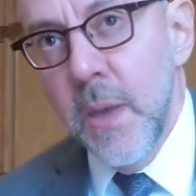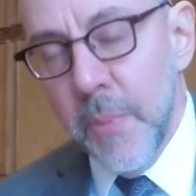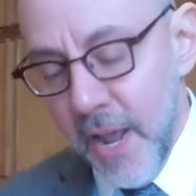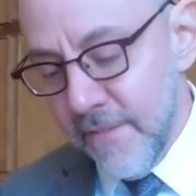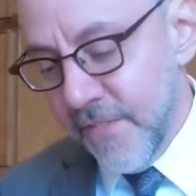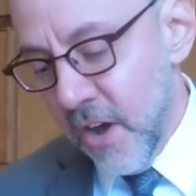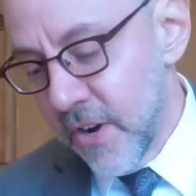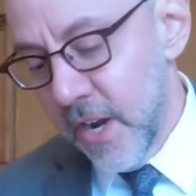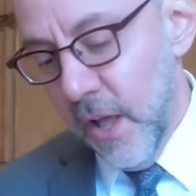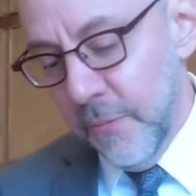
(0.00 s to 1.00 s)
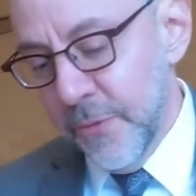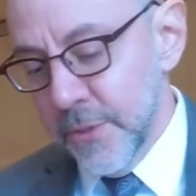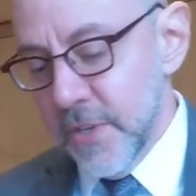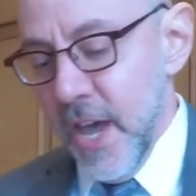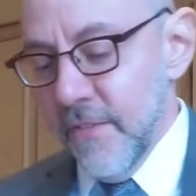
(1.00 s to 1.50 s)
but I've found it helpful
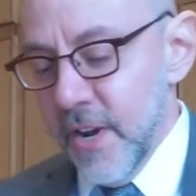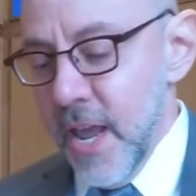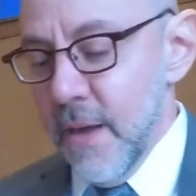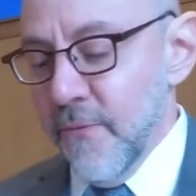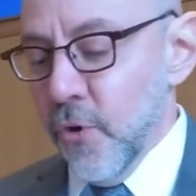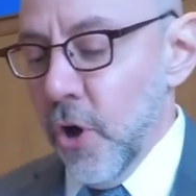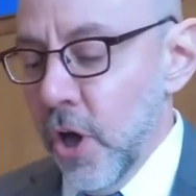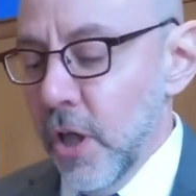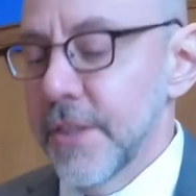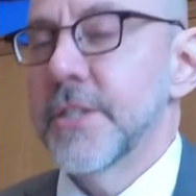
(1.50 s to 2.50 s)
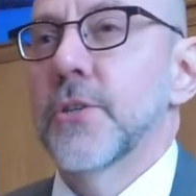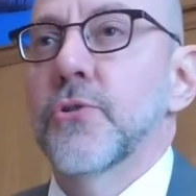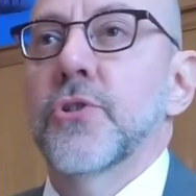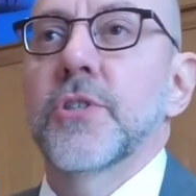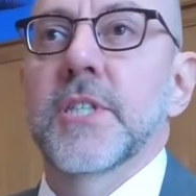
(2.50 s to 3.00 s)
to have a name for all the
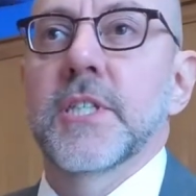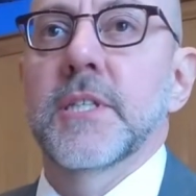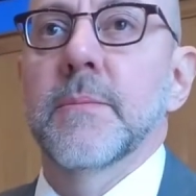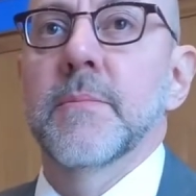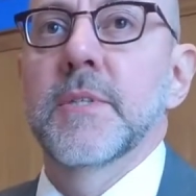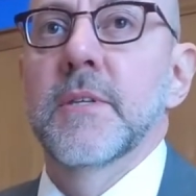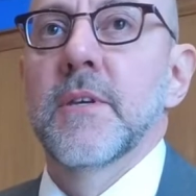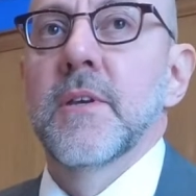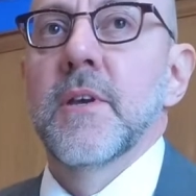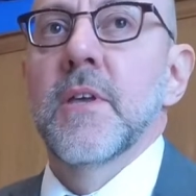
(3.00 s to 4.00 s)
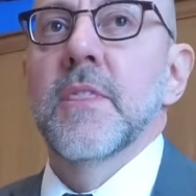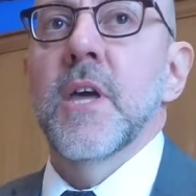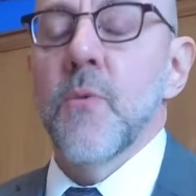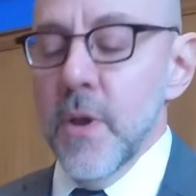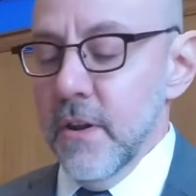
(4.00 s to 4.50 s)
social systems
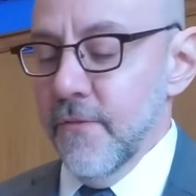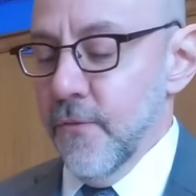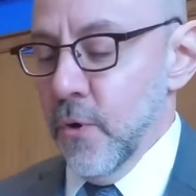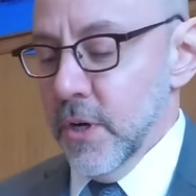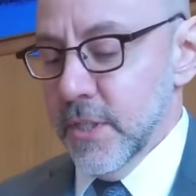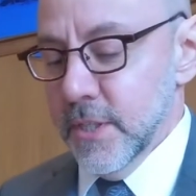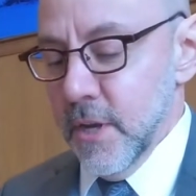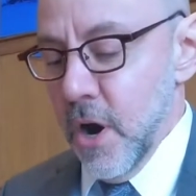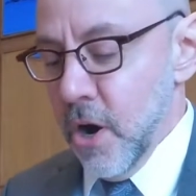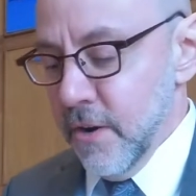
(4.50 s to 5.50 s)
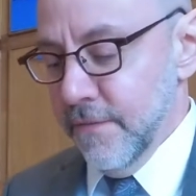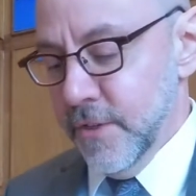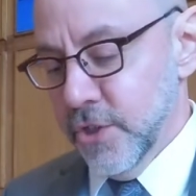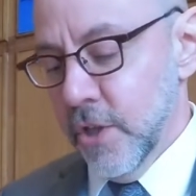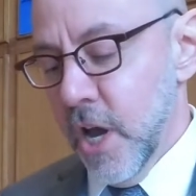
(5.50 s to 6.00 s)
that reinforce
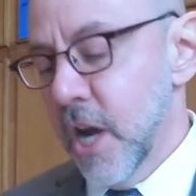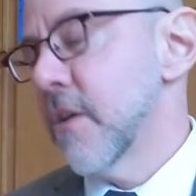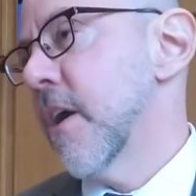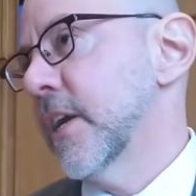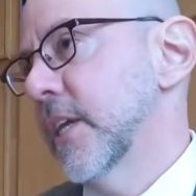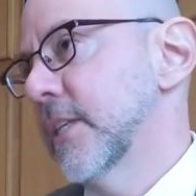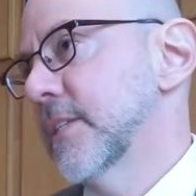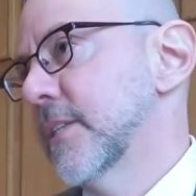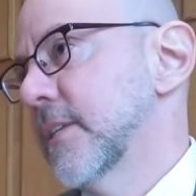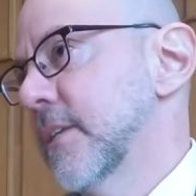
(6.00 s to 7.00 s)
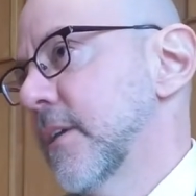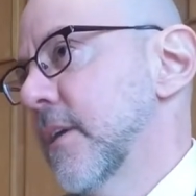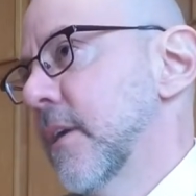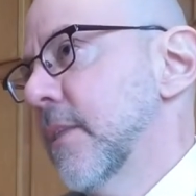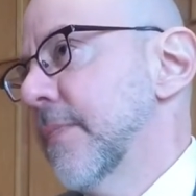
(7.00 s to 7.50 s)
artificial hierarchies,
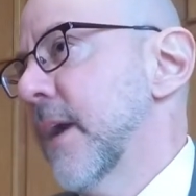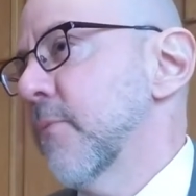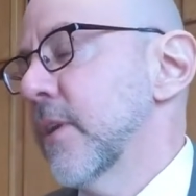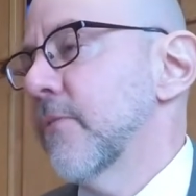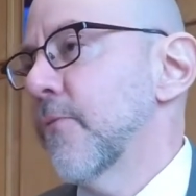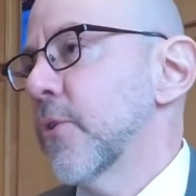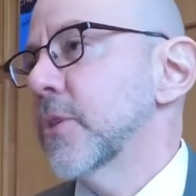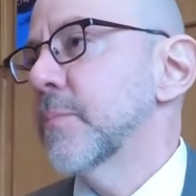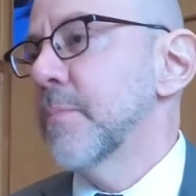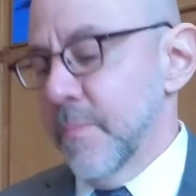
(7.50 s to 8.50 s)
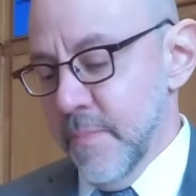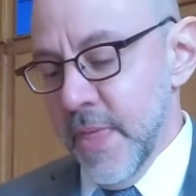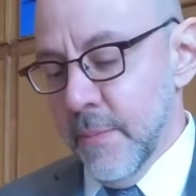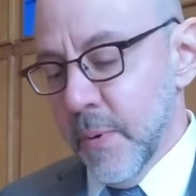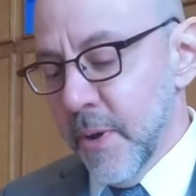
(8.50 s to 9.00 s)
that
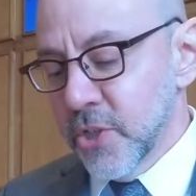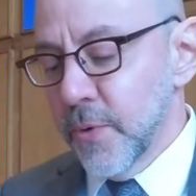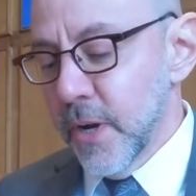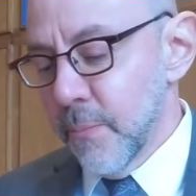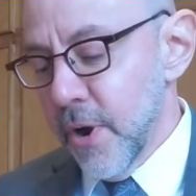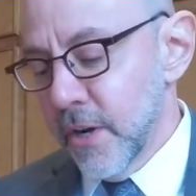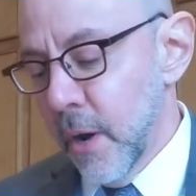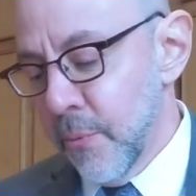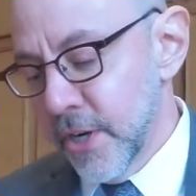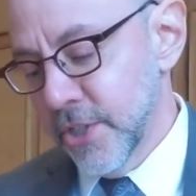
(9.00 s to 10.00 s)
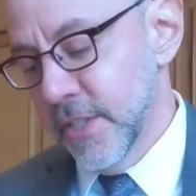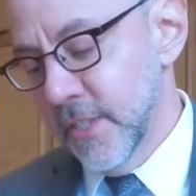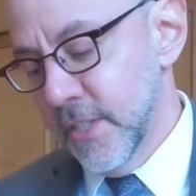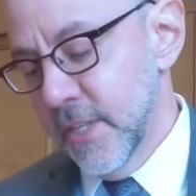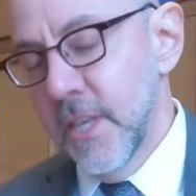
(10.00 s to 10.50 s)
perpetuate oppressions,
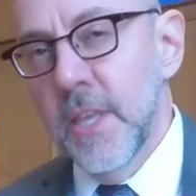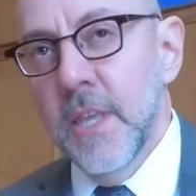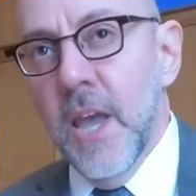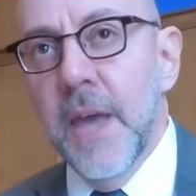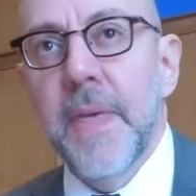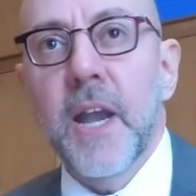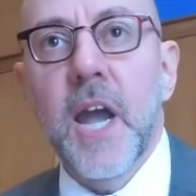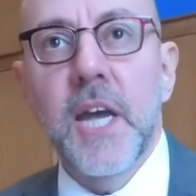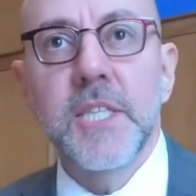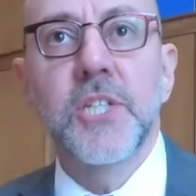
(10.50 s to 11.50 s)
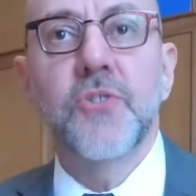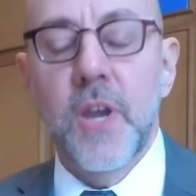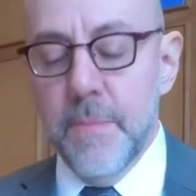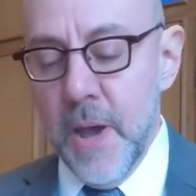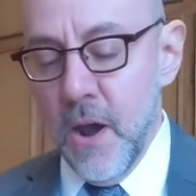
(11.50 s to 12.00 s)
and that
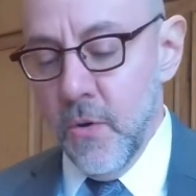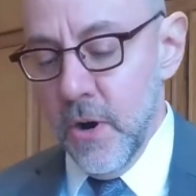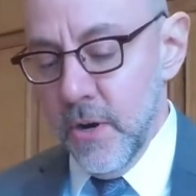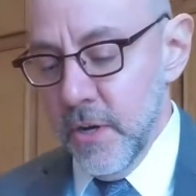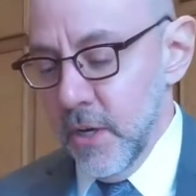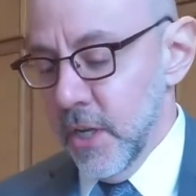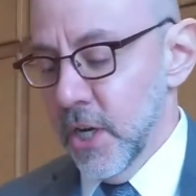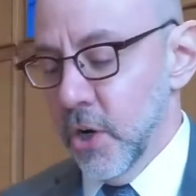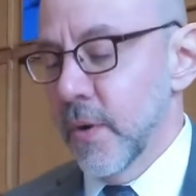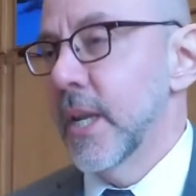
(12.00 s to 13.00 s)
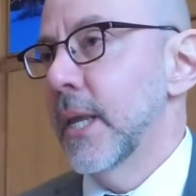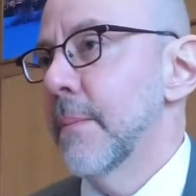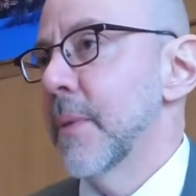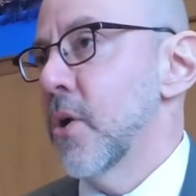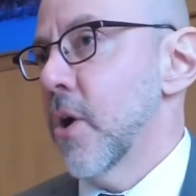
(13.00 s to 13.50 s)
concentrate power in a greedy
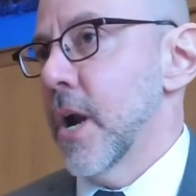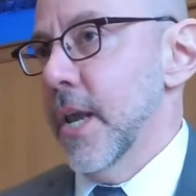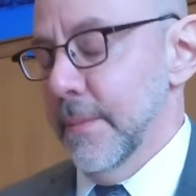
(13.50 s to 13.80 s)
minority.